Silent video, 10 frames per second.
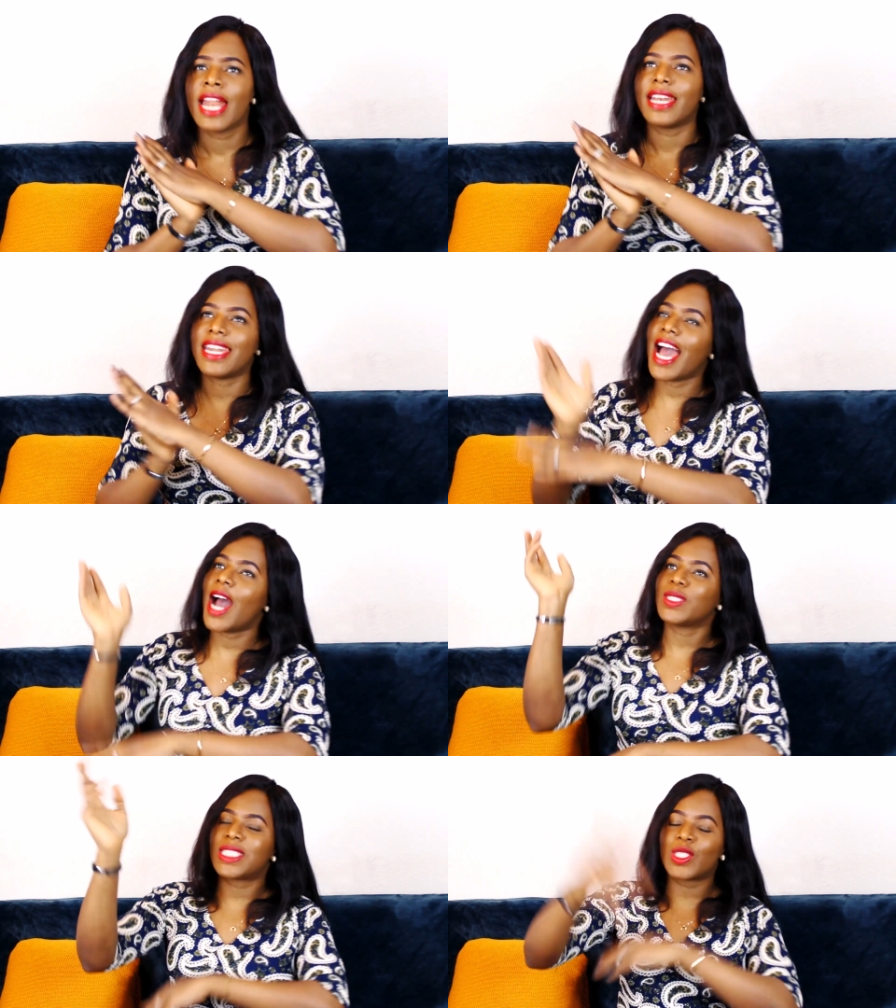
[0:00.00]

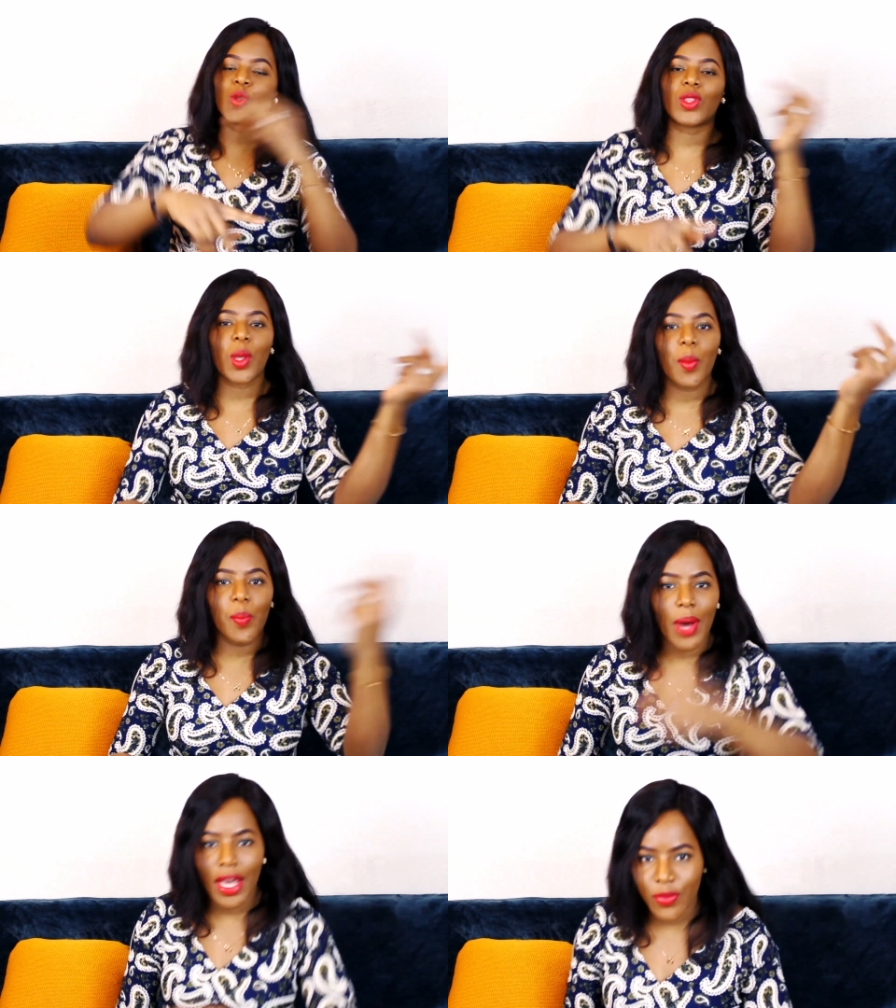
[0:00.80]
Now to the
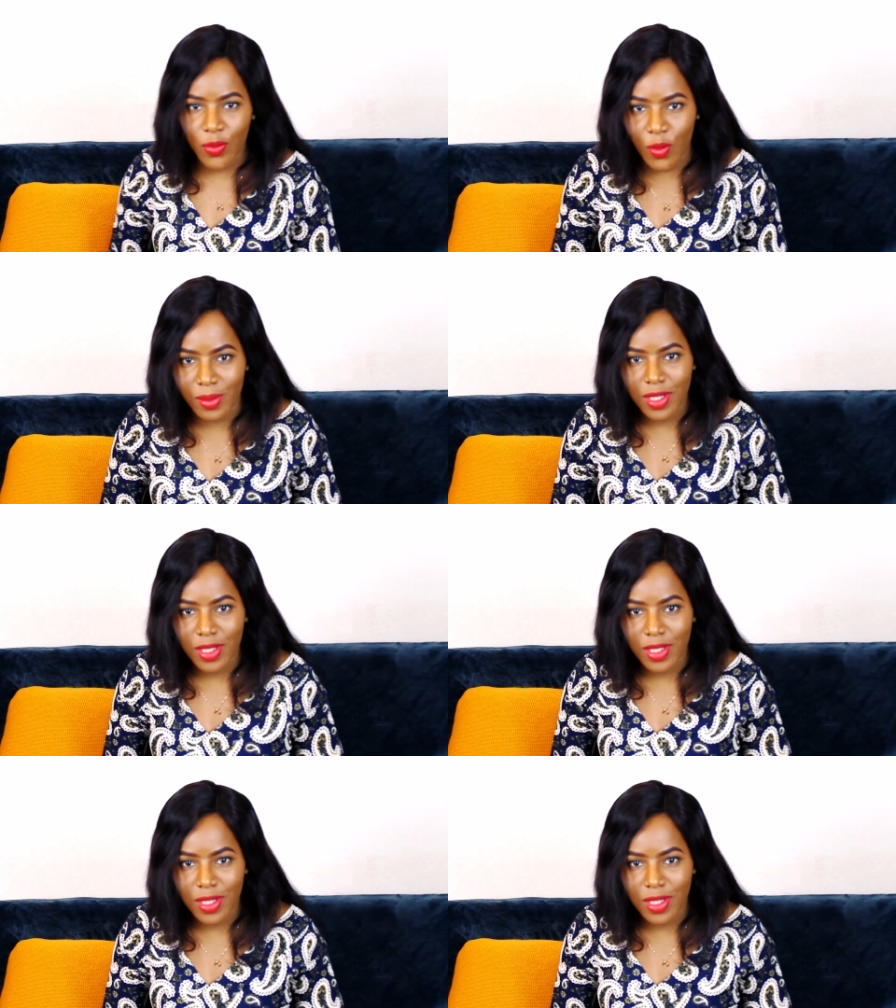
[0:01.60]
bathroom.